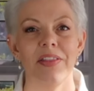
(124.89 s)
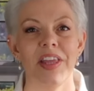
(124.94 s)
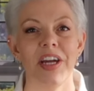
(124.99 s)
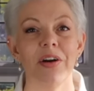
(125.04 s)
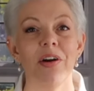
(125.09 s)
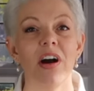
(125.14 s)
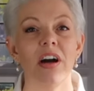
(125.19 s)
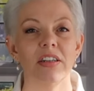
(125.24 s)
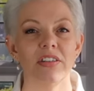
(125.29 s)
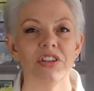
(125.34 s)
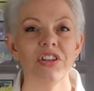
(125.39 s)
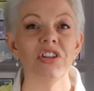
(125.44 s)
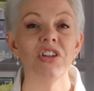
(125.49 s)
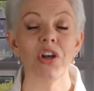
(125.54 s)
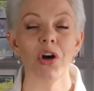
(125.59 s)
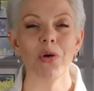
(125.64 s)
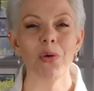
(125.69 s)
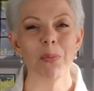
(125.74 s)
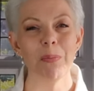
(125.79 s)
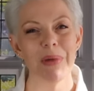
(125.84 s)
There are
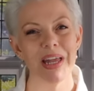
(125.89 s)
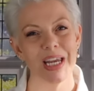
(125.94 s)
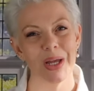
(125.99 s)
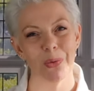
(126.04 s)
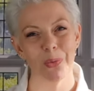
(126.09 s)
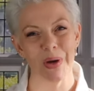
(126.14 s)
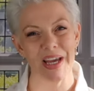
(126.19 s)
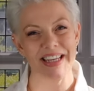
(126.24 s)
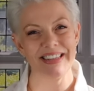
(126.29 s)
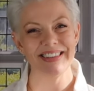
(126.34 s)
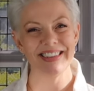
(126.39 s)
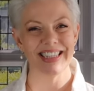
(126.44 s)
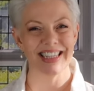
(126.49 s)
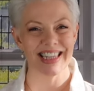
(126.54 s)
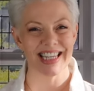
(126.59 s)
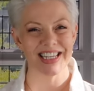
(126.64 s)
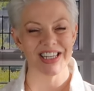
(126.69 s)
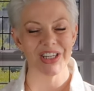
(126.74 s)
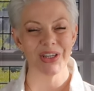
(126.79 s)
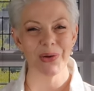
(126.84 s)
so many ways
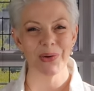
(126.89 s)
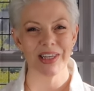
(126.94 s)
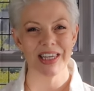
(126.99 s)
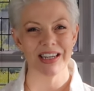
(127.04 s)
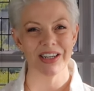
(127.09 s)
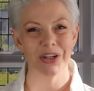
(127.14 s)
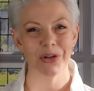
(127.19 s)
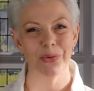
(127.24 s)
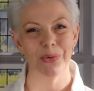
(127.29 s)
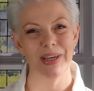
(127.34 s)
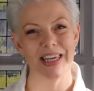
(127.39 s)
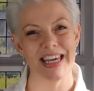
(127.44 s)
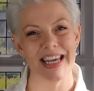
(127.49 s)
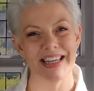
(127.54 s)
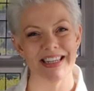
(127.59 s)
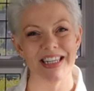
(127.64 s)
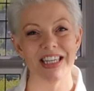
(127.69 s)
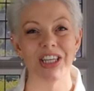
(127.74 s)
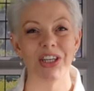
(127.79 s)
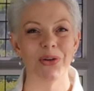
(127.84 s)
that you can
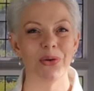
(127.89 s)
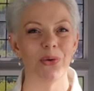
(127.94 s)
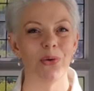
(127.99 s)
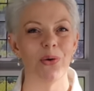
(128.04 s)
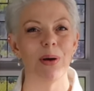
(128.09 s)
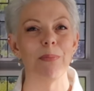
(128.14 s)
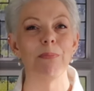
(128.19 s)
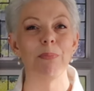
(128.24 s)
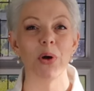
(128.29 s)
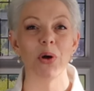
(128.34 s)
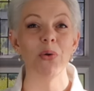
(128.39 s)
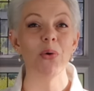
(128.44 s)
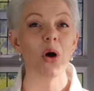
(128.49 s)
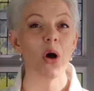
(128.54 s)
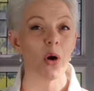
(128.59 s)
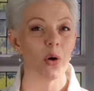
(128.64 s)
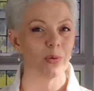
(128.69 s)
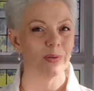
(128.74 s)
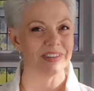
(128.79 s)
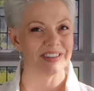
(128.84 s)
create your
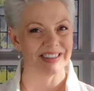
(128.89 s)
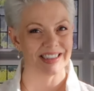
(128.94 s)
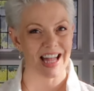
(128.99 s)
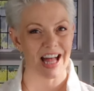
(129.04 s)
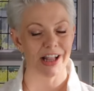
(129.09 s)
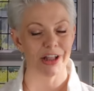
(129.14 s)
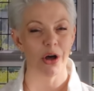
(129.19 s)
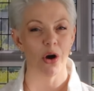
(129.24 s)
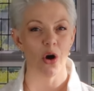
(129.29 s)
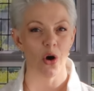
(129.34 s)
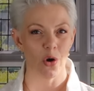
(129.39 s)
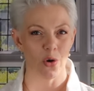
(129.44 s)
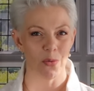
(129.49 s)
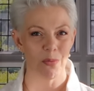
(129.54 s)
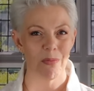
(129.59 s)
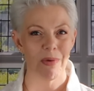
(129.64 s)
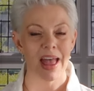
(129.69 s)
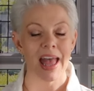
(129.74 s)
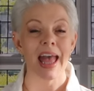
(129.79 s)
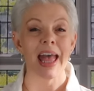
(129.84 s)
Boho style
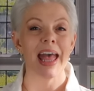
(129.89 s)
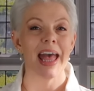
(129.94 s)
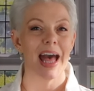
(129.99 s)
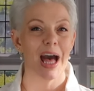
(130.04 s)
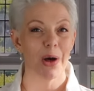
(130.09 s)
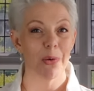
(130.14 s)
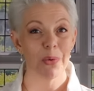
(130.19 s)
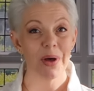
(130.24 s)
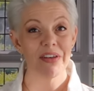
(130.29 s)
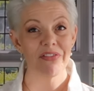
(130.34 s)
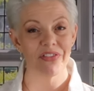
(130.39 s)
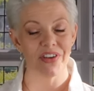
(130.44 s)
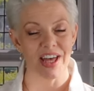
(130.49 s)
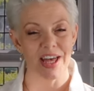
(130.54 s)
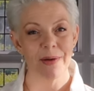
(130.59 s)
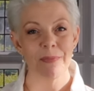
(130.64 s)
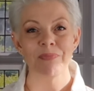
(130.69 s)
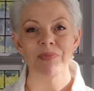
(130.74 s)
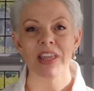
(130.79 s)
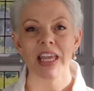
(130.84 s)
home.
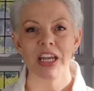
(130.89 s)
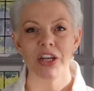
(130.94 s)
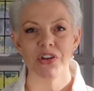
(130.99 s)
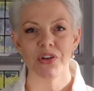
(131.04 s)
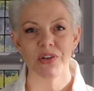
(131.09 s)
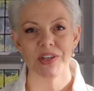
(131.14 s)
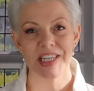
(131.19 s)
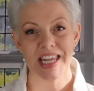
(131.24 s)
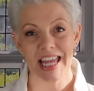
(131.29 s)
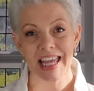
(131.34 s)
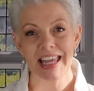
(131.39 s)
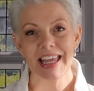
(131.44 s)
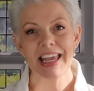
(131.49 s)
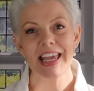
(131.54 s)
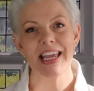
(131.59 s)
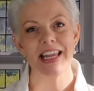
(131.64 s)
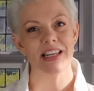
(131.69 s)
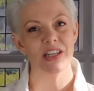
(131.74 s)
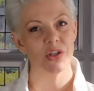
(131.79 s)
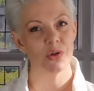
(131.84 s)
However, today
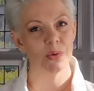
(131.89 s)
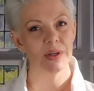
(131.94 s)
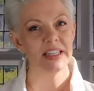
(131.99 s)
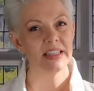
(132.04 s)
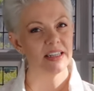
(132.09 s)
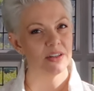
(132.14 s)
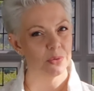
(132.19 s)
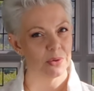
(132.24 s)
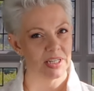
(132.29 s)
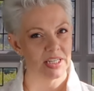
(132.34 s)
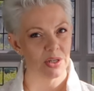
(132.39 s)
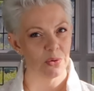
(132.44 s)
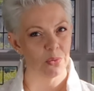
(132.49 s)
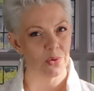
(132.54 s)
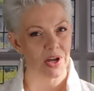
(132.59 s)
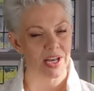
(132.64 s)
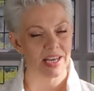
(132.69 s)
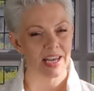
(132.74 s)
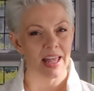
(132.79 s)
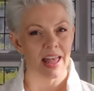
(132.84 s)
in
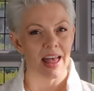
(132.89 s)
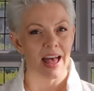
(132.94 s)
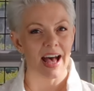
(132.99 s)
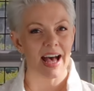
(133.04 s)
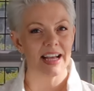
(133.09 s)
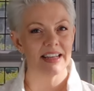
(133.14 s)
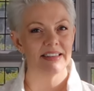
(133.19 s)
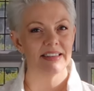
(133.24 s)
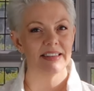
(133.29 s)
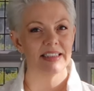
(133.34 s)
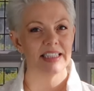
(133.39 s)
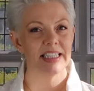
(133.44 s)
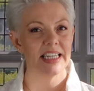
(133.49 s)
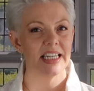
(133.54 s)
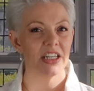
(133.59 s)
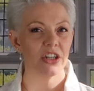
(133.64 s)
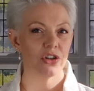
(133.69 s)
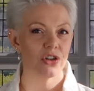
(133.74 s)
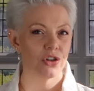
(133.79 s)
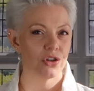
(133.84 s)
2021, I
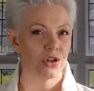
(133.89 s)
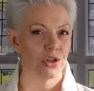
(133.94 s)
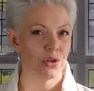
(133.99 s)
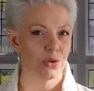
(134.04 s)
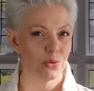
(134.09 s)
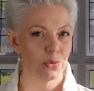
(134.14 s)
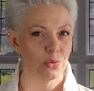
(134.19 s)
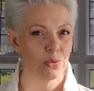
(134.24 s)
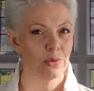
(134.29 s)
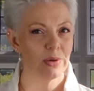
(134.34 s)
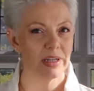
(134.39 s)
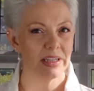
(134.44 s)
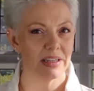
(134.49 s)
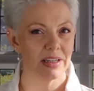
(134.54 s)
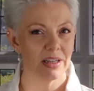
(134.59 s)
see two